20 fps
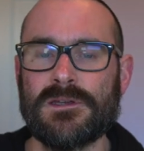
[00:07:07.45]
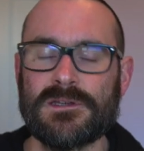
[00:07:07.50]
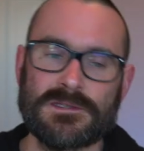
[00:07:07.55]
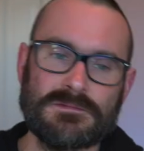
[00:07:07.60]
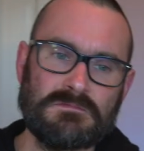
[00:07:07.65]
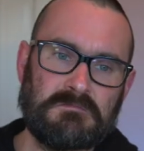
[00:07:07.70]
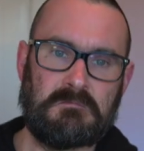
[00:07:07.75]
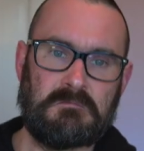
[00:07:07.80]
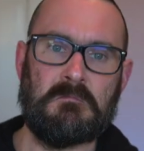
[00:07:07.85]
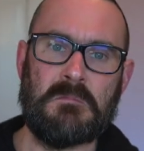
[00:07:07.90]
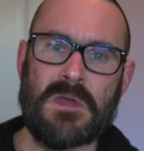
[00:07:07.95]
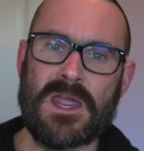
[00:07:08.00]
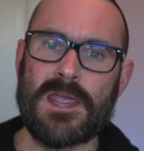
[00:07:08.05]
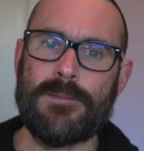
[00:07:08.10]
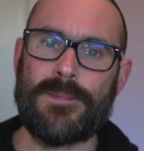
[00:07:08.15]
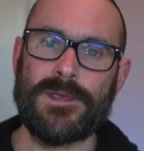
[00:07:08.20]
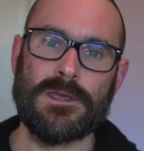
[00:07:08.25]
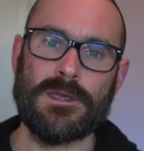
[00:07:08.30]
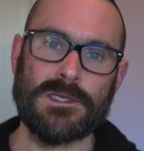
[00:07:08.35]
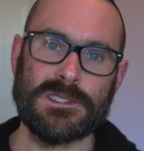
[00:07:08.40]
That's
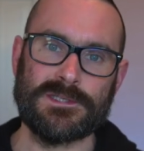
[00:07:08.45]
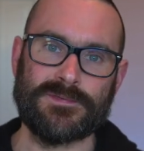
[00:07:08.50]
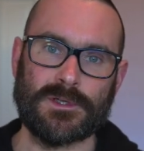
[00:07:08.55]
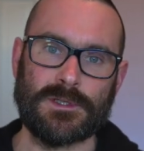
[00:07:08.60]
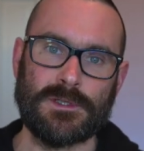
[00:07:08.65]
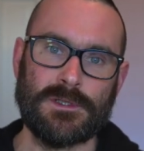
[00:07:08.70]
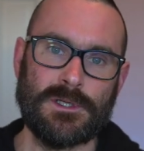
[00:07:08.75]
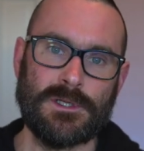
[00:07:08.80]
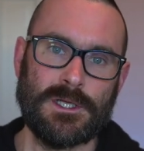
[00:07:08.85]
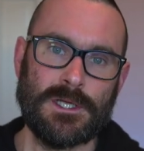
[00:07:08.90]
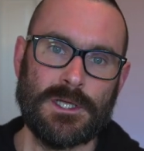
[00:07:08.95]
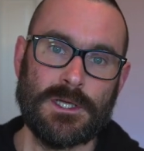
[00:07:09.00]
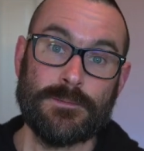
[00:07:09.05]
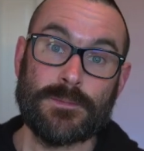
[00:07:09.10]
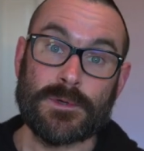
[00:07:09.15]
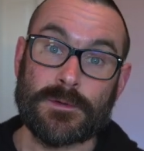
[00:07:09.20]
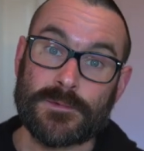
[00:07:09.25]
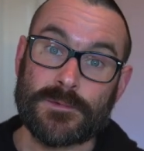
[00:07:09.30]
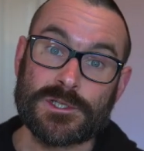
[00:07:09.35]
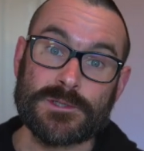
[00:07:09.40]
maybe useful,
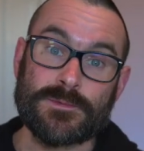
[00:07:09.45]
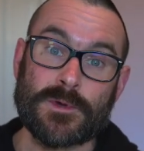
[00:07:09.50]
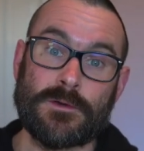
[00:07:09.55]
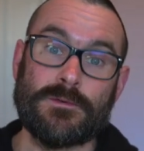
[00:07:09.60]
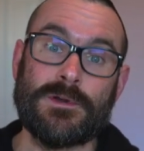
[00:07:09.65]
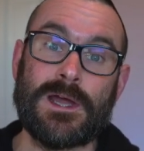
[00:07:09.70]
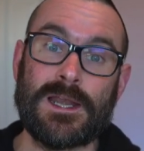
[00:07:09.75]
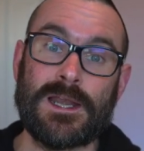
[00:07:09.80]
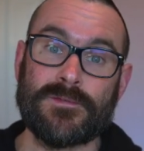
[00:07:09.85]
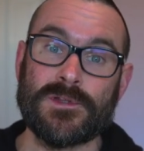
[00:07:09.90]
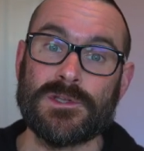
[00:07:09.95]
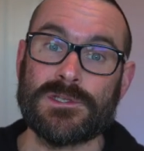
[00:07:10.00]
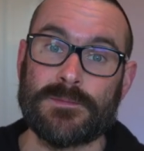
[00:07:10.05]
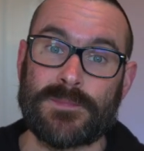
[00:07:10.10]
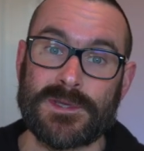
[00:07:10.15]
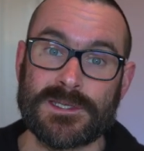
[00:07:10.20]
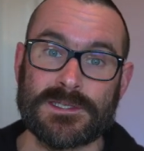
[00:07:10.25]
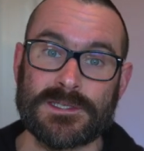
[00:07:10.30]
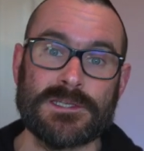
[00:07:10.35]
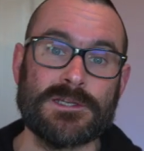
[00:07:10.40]
but much more relevant to
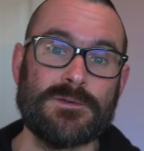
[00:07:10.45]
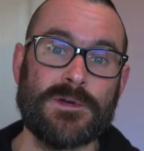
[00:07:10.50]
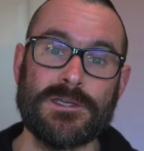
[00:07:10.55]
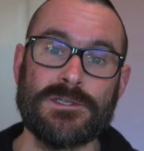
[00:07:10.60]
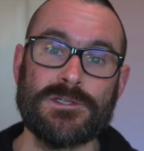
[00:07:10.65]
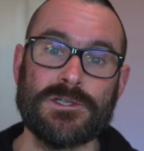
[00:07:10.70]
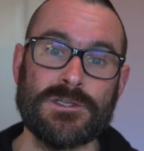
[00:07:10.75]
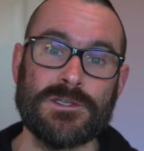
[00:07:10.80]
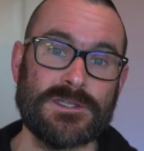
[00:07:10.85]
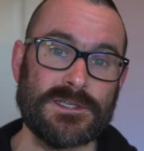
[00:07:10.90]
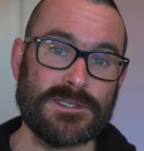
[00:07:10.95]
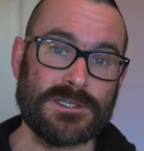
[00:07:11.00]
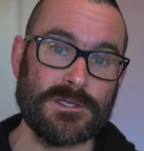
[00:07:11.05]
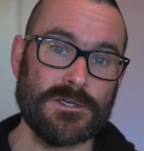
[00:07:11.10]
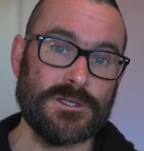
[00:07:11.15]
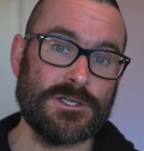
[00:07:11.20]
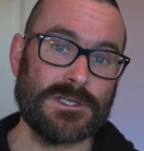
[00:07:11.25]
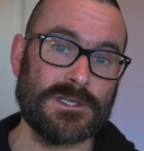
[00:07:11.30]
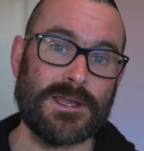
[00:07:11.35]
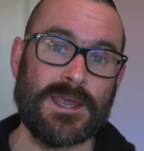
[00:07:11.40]
business questions is
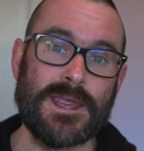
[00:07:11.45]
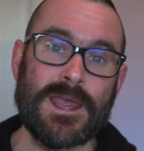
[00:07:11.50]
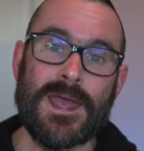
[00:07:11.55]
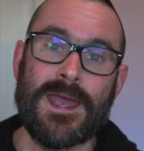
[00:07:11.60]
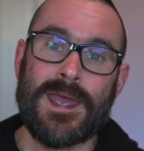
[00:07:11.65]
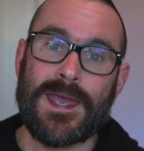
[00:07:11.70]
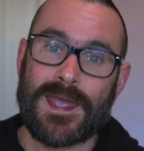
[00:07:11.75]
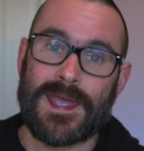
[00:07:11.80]
usually,